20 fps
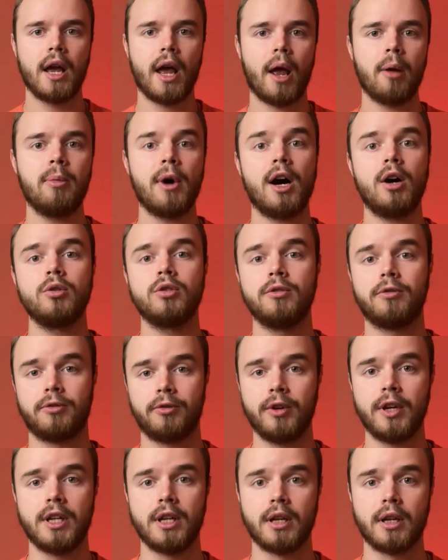About the
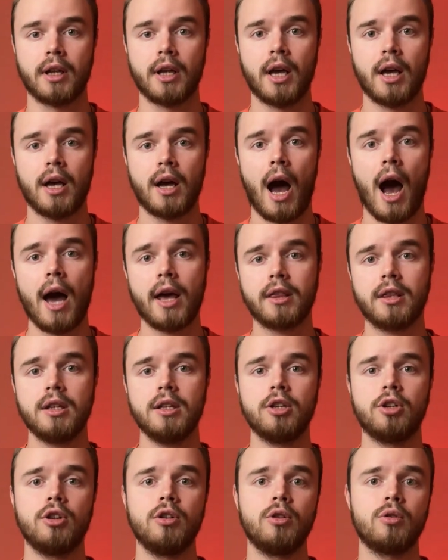fitting, I
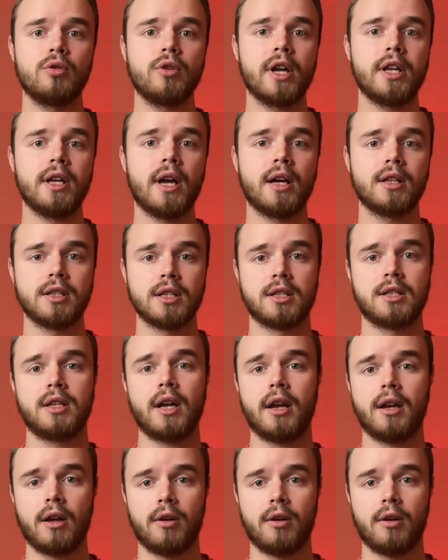think you already understand